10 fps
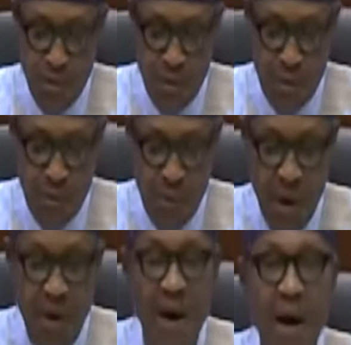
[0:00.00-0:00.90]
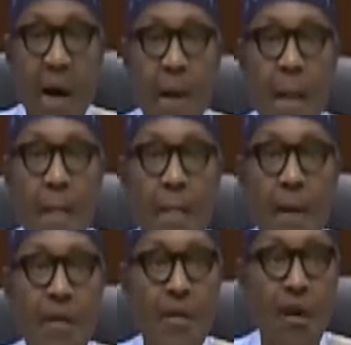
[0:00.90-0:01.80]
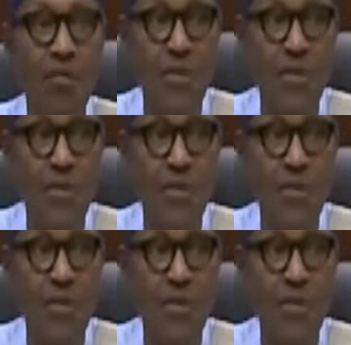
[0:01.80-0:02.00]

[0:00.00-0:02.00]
to gain power and